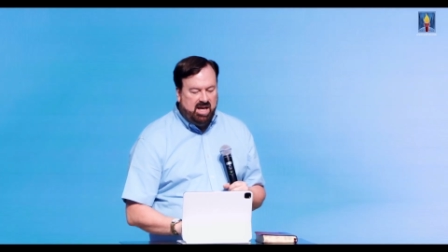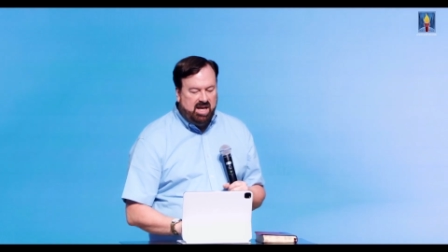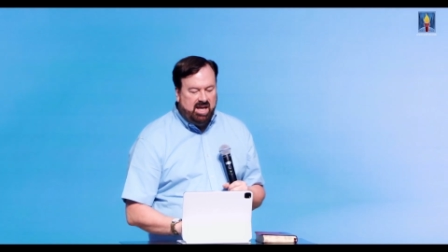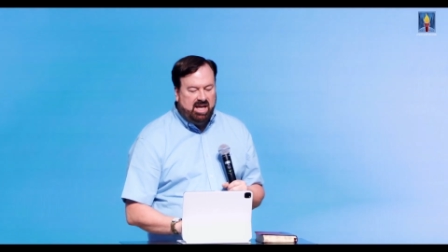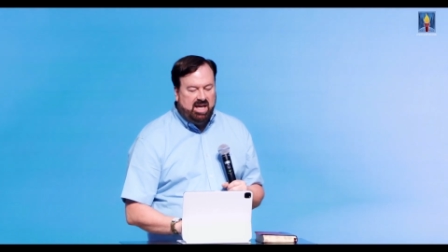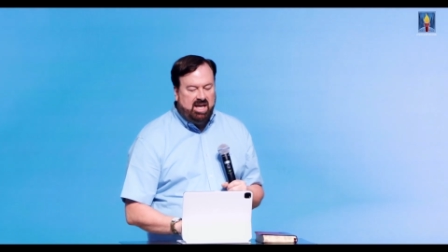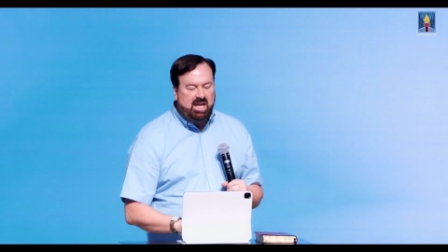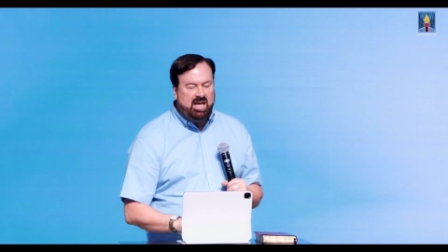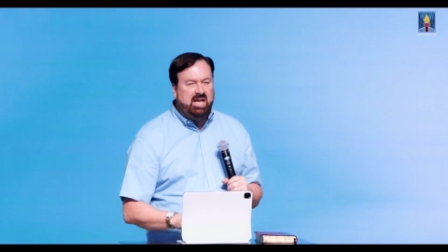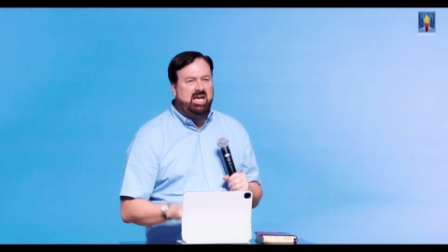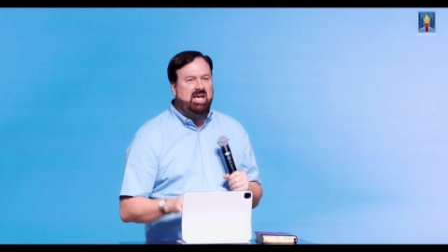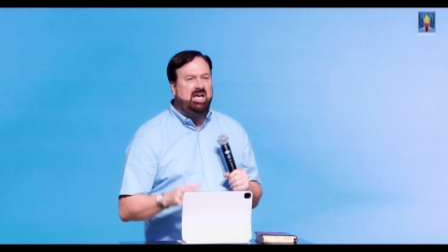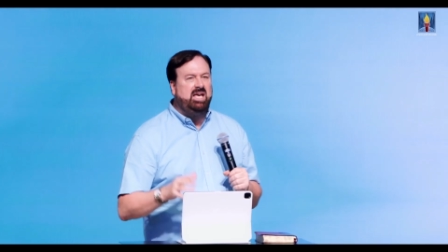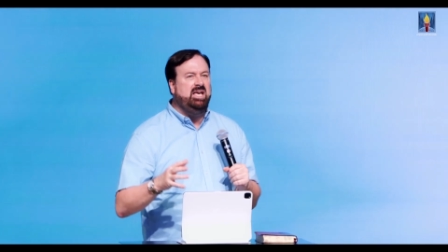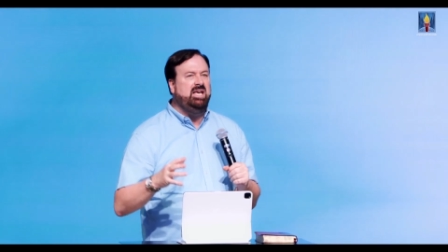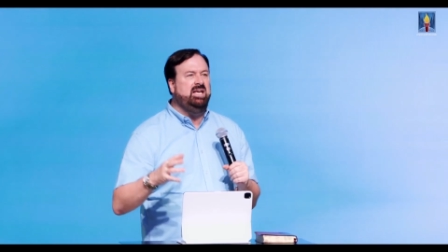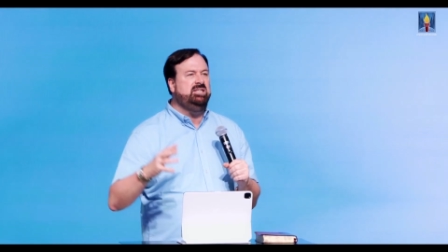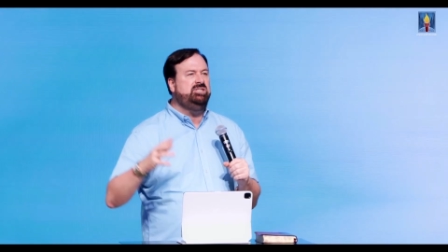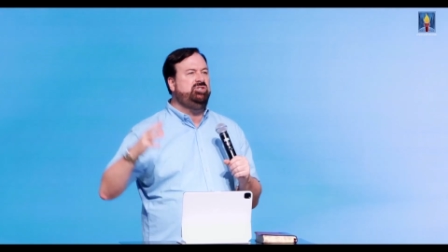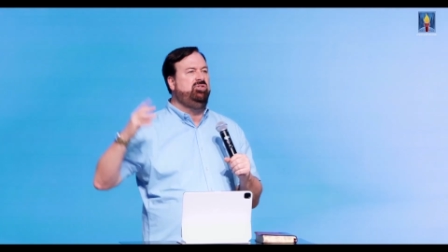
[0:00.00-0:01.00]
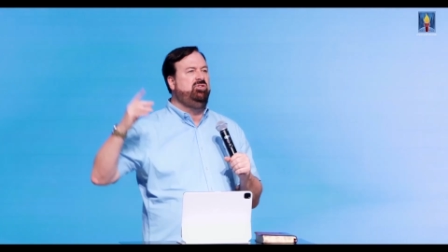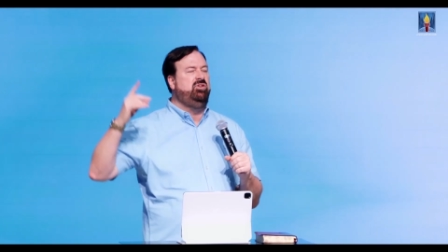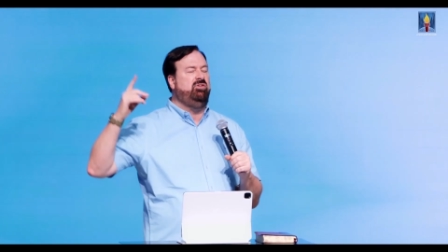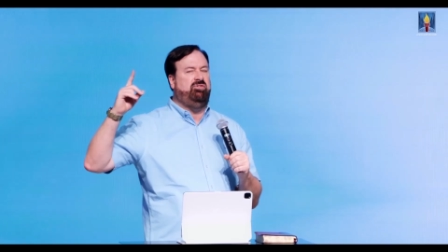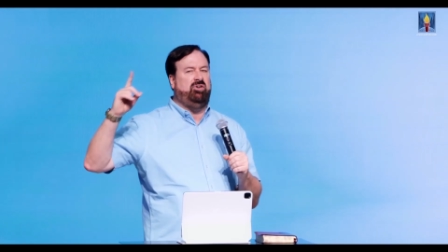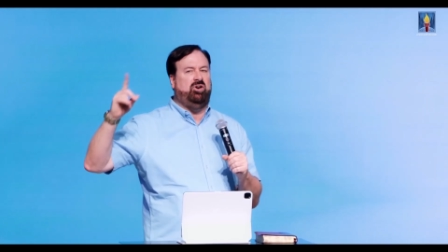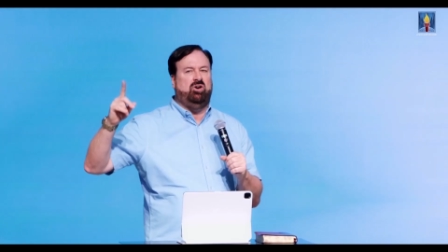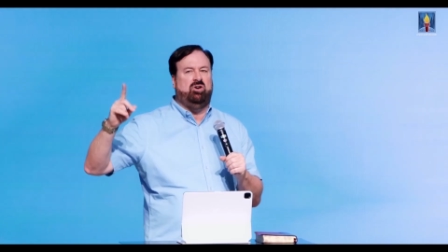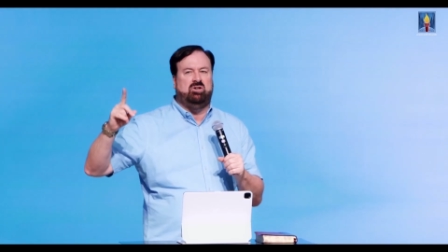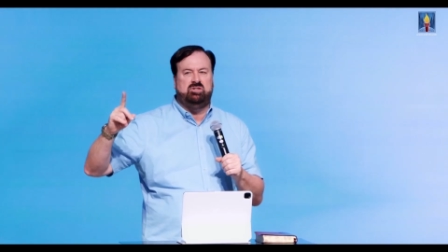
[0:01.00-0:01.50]
He is the
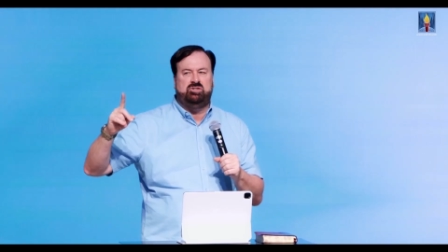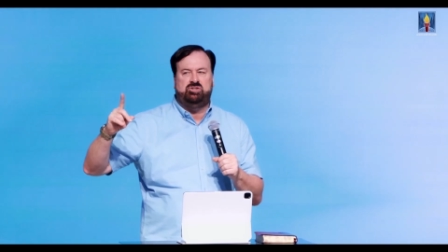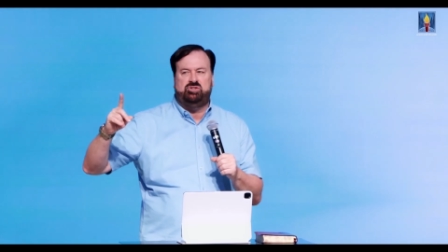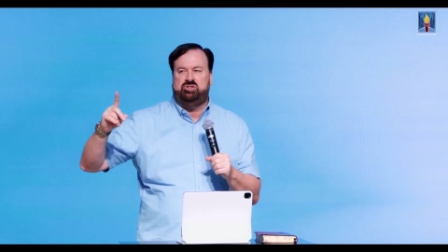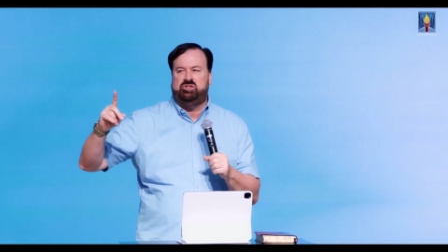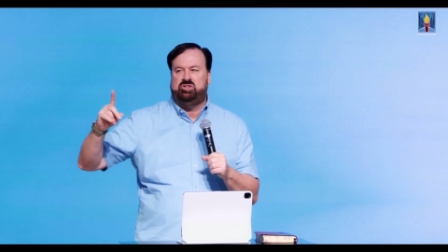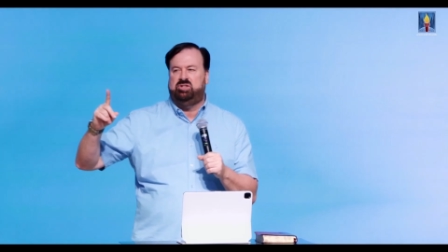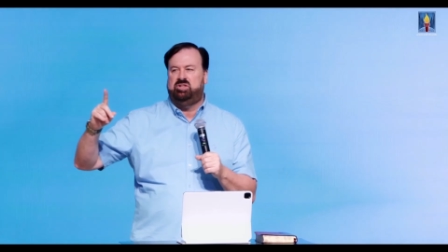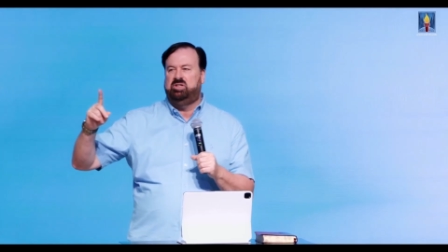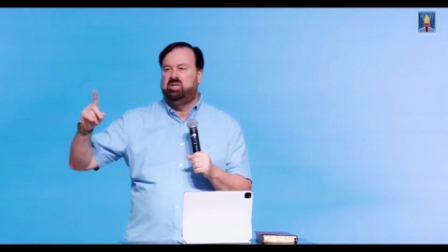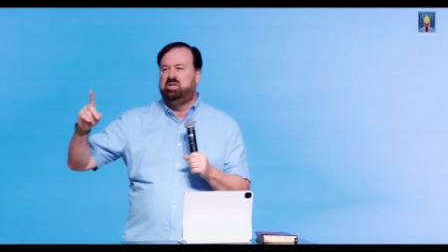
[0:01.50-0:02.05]
first